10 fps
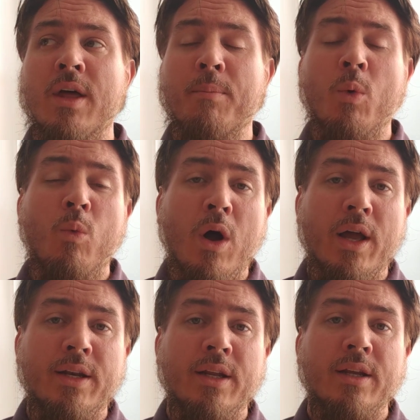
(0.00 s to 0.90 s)
Number
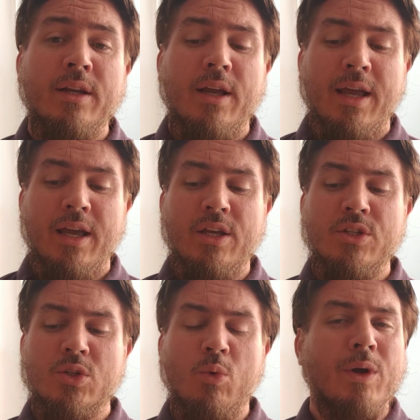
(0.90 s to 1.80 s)
one
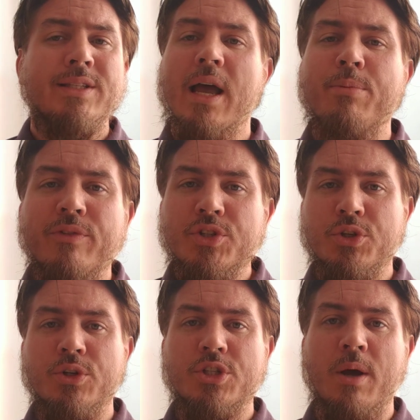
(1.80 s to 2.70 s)
is what type of
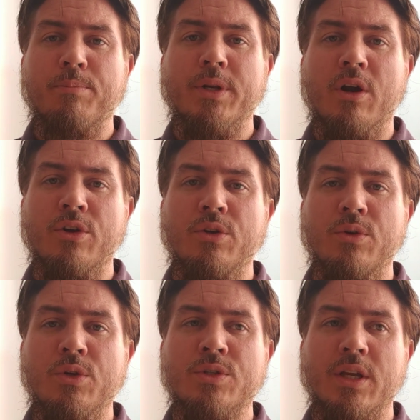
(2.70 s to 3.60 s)
insurance company are you
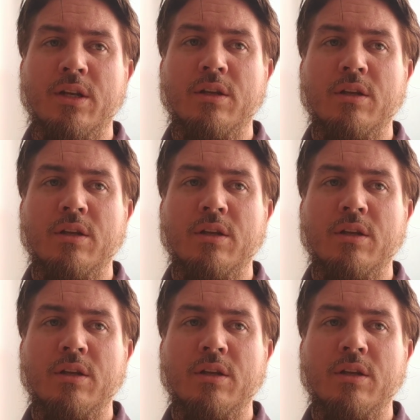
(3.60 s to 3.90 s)
using?